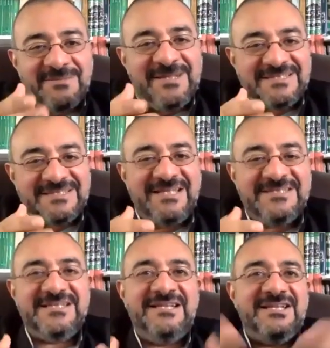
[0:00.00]
in the
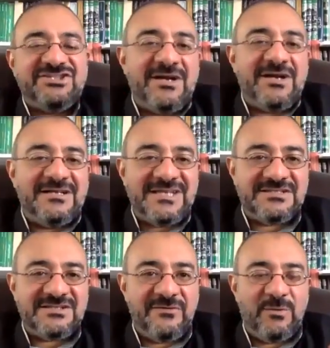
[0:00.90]
sense, in the general sense
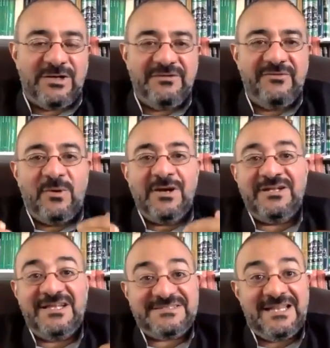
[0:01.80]
of the word, if you want
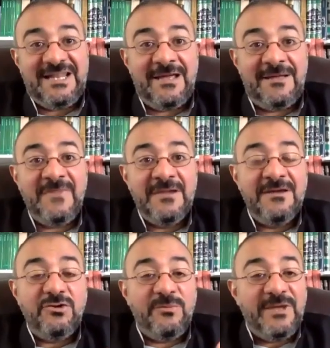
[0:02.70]
Islam
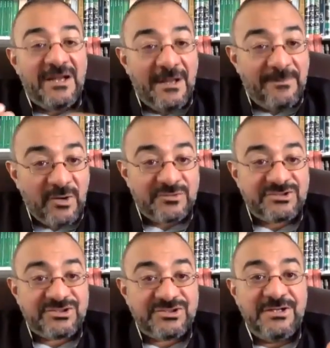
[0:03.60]
to be an
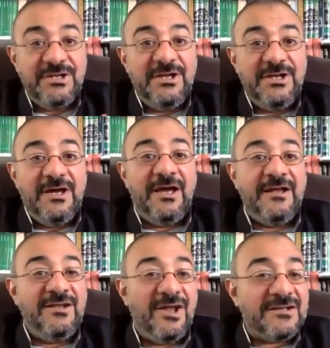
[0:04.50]
approach,
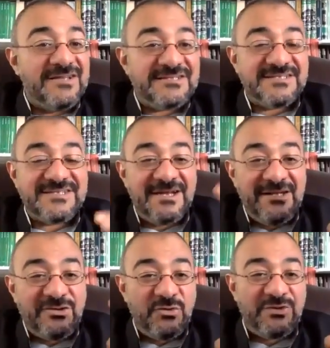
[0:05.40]
not
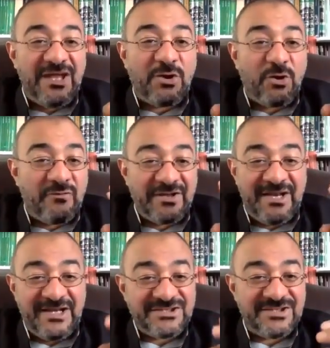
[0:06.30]
necessarily to take over the
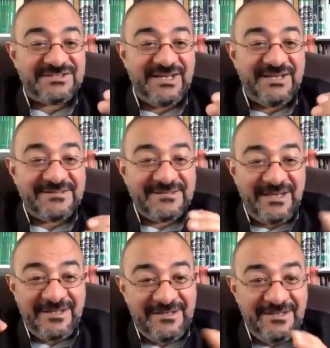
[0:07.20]
nation state
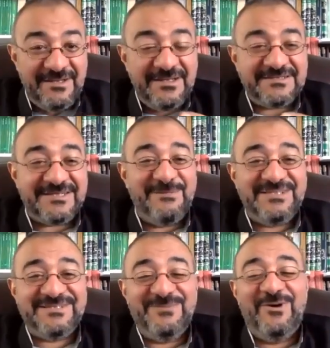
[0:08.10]
in the
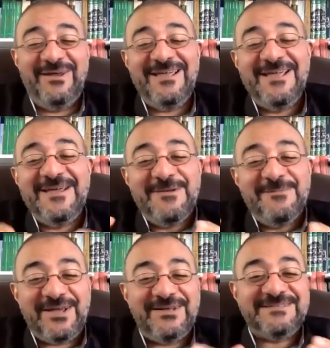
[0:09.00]
Islamism way,
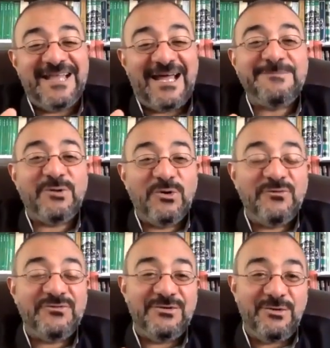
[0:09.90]
because that
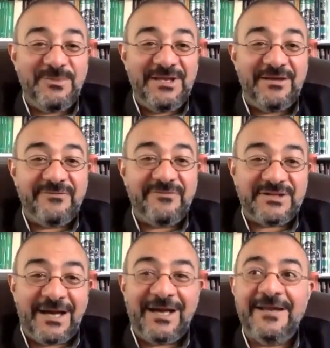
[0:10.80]
proved to be a
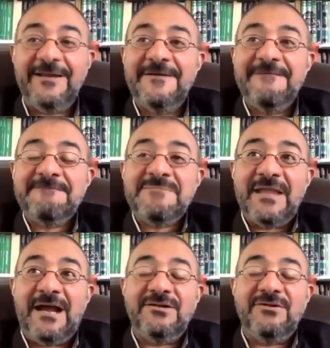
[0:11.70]
futile
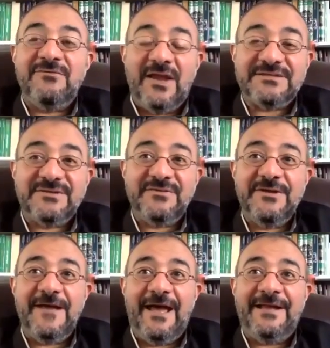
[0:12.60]
kind of
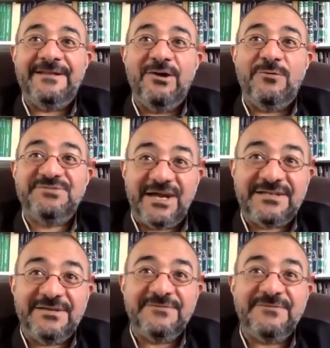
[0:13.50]
philosophy and
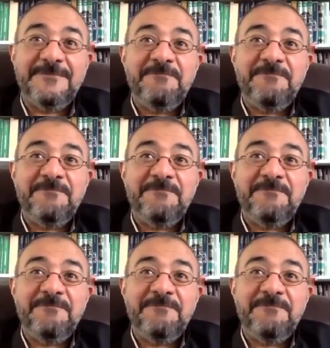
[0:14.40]
objective.